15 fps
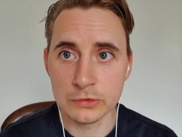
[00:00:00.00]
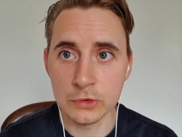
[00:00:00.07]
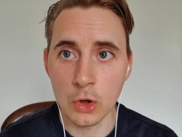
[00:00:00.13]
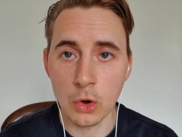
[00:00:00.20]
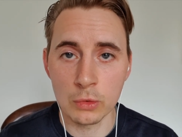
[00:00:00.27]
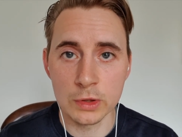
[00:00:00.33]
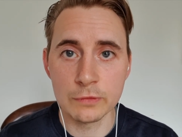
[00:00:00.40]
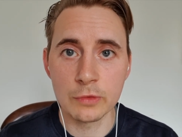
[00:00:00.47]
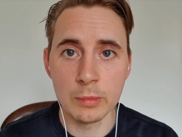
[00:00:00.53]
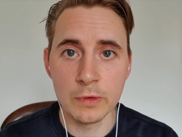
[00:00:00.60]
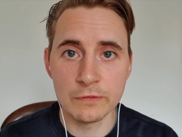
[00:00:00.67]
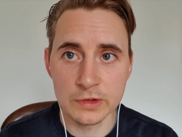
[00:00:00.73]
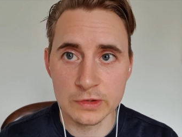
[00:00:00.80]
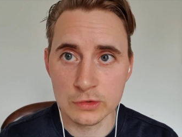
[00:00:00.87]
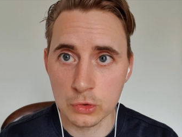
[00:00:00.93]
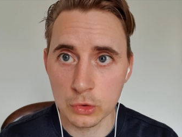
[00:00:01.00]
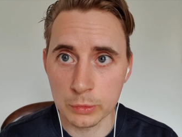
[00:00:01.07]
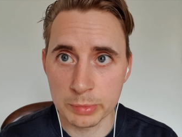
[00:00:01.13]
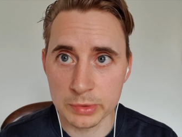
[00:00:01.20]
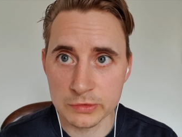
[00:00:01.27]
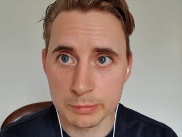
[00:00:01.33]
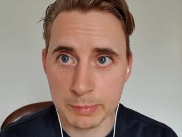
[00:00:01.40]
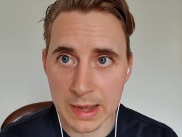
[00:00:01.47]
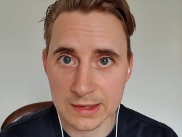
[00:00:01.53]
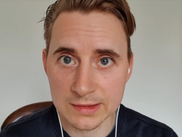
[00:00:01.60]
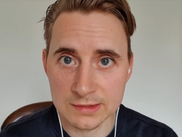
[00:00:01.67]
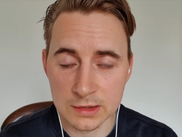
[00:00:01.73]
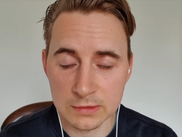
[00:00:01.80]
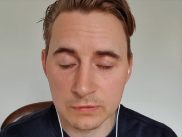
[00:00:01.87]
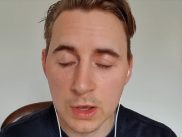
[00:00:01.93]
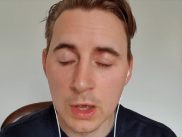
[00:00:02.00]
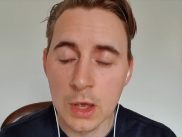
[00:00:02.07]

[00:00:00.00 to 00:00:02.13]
not only from a physical perspective,